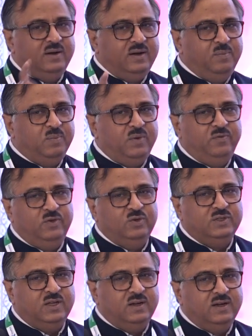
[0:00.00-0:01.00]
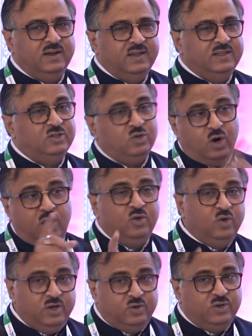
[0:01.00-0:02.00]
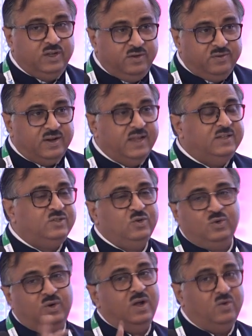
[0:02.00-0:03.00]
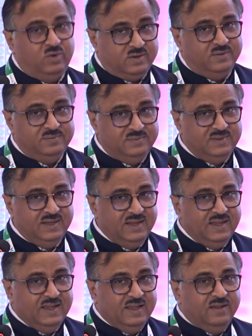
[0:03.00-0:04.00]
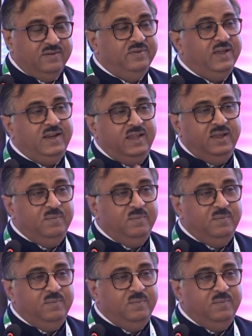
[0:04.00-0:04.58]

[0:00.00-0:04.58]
reperfusion is not going to give rise to good outcome. Very